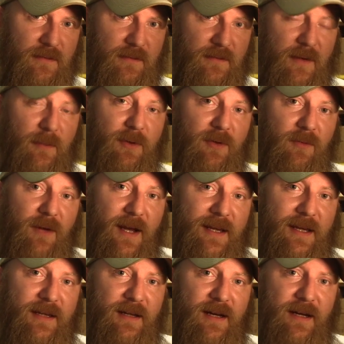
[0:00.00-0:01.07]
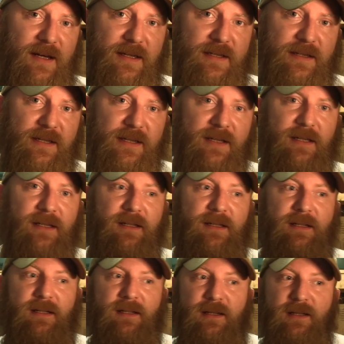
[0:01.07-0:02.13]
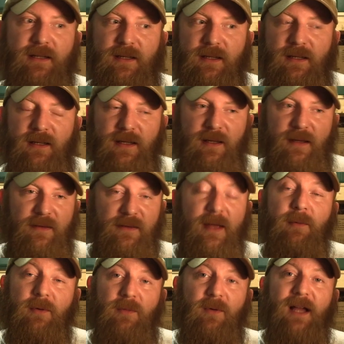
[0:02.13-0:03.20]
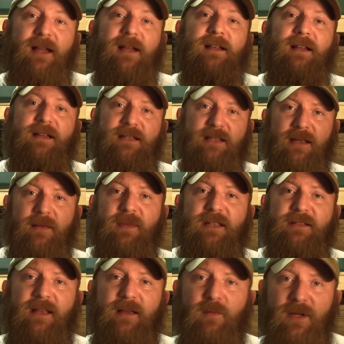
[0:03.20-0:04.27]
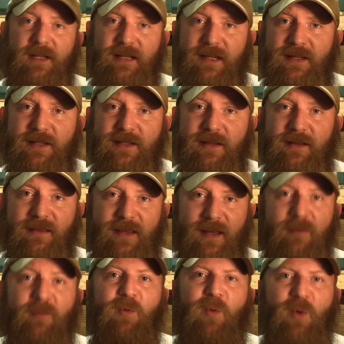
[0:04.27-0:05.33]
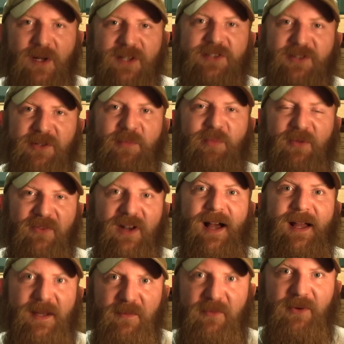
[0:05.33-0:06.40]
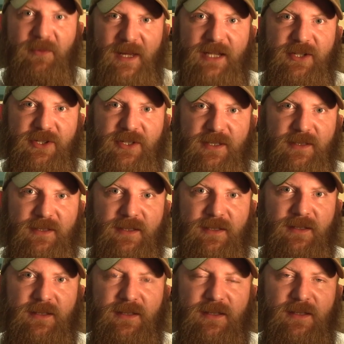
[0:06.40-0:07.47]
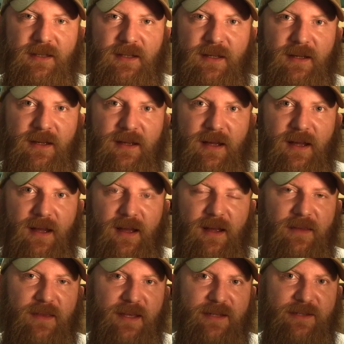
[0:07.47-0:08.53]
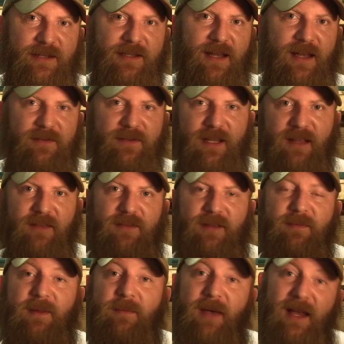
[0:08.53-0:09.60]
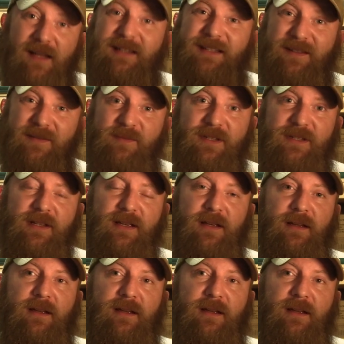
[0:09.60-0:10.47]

they would recognize him as a witness that wants to provide information. And they just have to give him the mechanisms